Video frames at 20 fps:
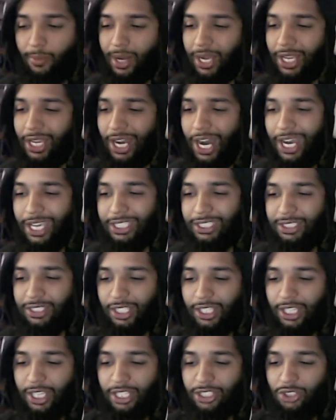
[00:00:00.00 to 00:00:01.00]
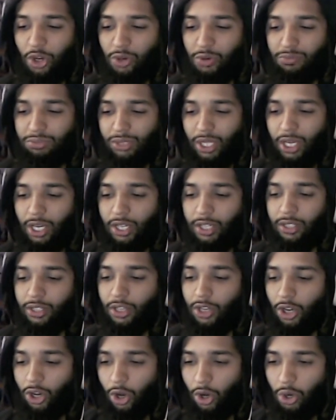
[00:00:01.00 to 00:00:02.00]
God, he's looking at his own blood.
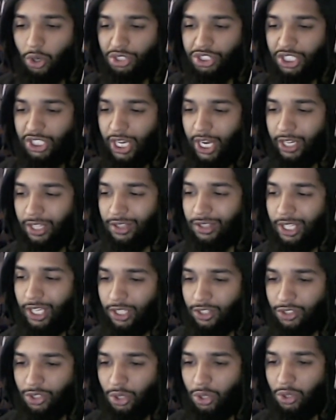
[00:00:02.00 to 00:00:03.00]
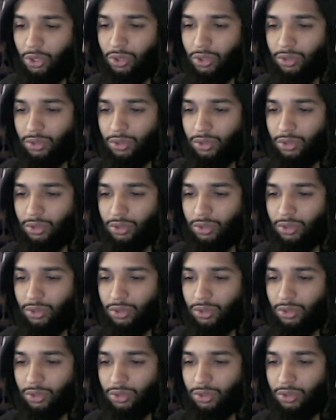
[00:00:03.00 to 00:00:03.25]
Oh, she kind of thick too.